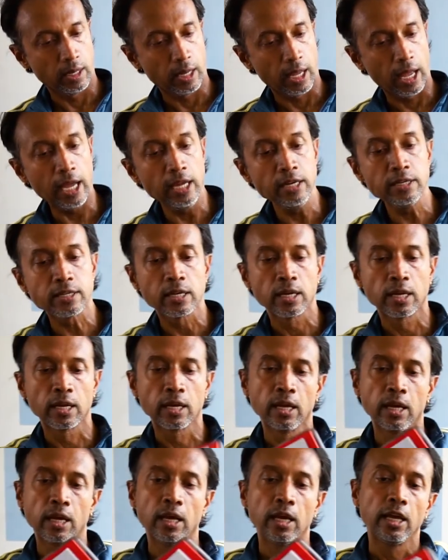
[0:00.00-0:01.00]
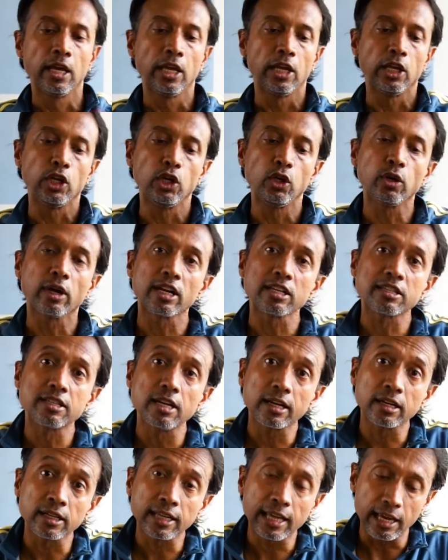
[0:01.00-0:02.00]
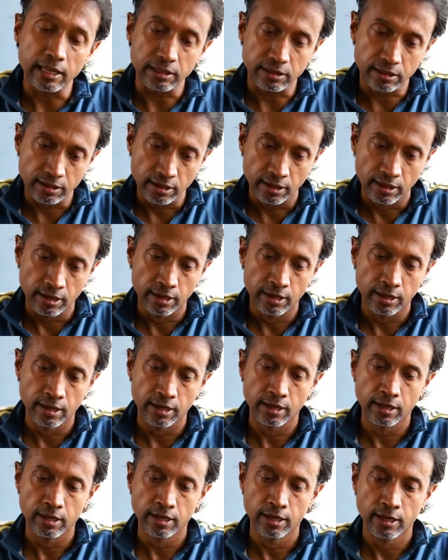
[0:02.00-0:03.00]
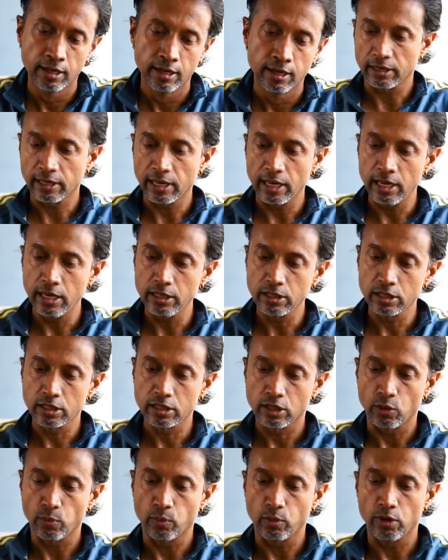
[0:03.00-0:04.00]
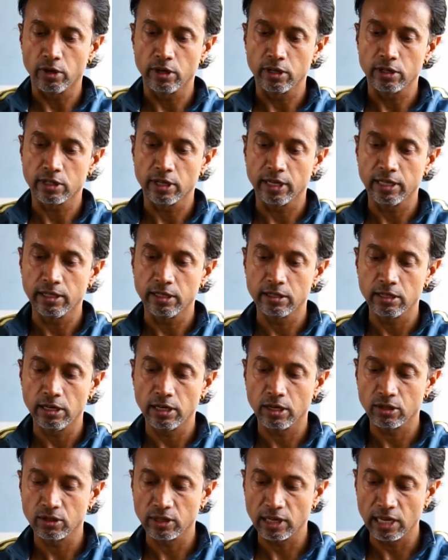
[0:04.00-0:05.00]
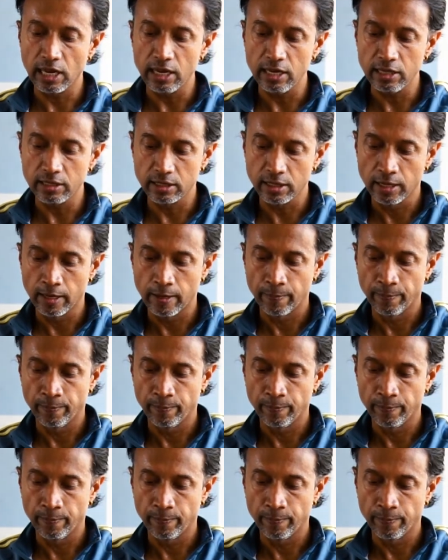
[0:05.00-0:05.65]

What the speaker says: And you get a silicone case. You put it inside the silicone case.